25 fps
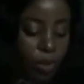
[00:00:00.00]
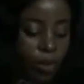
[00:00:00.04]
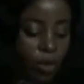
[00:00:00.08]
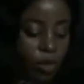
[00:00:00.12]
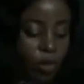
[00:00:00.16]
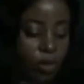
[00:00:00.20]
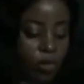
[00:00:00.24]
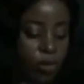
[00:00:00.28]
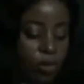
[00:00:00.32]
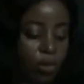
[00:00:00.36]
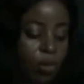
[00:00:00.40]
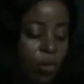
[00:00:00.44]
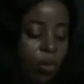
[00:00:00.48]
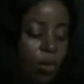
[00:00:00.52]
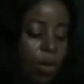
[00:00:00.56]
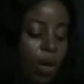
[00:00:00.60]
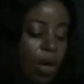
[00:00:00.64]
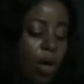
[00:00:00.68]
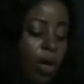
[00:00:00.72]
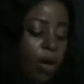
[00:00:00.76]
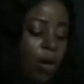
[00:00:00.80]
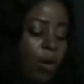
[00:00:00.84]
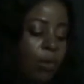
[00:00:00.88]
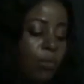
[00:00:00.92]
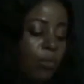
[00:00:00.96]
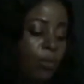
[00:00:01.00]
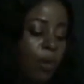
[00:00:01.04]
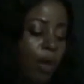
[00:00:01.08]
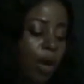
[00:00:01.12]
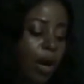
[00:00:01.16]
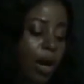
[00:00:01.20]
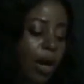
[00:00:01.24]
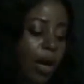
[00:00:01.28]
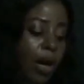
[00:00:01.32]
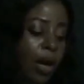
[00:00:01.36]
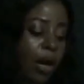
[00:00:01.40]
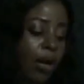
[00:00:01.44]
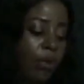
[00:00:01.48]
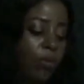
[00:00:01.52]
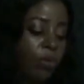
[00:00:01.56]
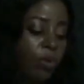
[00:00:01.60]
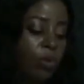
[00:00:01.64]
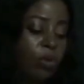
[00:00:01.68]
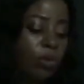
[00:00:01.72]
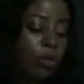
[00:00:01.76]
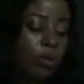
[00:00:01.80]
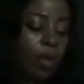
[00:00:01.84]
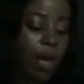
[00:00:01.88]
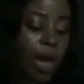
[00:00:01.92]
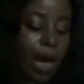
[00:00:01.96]
So I
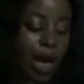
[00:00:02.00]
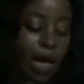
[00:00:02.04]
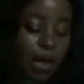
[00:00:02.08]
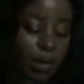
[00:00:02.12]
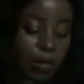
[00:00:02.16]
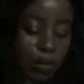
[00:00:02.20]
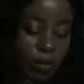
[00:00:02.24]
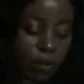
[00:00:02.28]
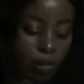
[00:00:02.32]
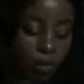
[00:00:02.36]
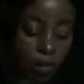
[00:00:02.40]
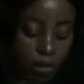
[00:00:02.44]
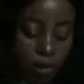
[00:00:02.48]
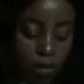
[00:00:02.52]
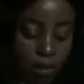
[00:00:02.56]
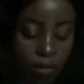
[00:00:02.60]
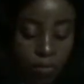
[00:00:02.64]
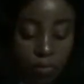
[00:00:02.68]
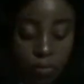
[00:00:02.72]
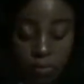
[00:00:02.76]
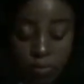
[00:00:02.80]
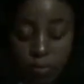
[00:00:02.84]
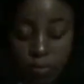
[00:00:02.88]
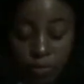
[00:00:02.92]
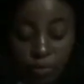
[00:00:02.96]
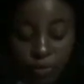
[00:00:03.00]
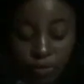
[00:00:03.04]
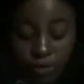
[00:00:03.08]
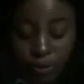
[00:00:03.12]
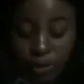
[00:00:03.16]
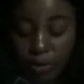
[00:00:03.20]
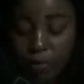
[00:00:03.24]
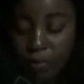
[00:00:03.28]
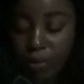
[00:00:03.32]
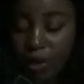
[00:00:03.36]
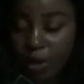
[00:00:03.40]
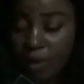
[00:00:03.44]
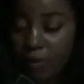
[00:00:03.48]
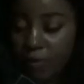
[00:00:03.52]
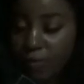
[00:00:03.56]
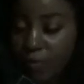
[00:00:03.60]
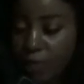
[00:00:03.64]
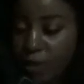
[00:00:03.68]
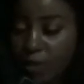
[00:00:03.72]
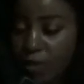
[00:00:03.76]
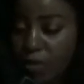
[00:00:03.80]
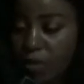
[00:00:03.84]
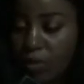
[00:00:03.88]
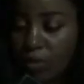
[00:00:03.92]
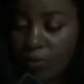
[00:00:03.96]
want to ask for the
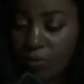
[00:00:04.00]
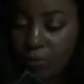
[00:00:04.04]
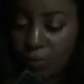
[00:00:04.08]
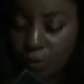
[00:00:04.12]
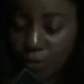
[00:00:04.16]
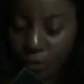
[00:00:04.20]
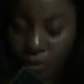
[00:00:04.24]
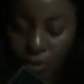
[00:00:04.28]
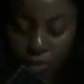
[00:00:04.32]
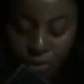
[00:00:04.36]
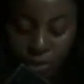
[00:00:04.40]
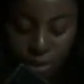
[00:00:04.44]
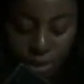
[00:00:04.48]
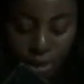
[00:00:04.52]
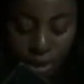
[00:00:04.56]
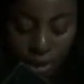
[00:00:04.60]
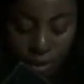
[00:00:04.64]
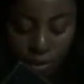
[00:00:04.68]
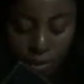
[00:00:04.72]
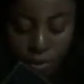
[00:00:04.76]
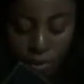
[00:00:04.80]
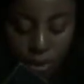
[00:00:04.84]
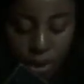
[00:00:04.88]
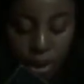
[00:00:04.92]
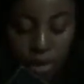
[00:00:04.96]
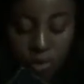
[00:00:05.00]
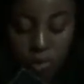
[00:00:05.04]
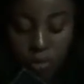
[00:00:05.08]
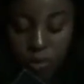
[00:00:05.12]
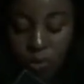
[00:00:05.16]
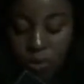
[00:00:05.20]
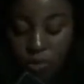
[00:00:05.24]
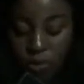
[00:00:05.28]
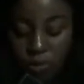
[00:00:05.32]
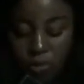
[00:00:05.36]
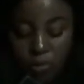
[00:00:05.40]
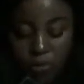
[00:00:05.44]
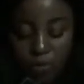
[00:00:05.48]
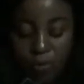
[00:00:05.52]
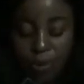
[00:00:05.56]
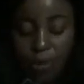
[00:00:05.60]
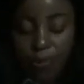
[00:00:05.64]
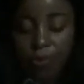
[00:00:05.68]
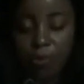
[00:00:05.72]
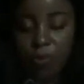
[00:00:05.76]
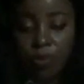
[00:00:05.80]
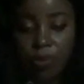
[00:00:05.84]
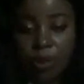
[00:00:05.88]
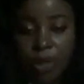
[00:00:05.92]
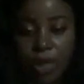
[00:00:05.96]
benefit of hotel owners or those
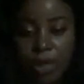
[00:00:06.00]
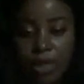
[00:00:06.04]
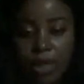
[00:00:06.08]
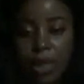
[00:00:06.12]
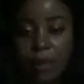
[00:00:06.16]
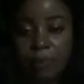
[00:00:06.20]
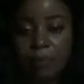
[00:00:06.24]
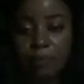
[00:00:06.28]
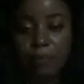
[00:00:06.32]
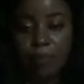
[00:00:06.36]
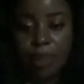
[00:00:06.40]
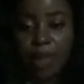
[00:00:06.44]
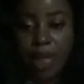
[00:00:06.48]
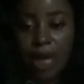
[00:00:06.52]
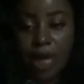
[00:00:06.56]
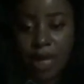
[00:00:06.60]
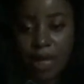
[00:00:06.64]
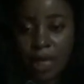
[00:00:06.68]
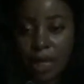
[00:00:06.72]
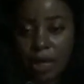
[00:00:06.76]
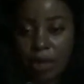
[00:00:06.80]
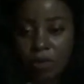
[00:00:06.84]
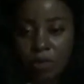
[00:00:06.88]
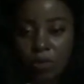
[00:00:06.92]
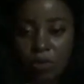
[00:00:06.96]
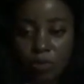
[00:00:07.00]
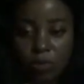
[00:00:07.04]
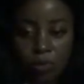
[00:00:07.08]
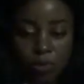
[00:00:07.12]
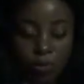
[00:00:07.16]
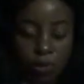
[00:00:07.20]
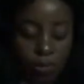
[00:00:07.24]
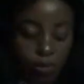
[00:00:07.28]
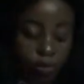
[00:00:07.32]
people that are planning to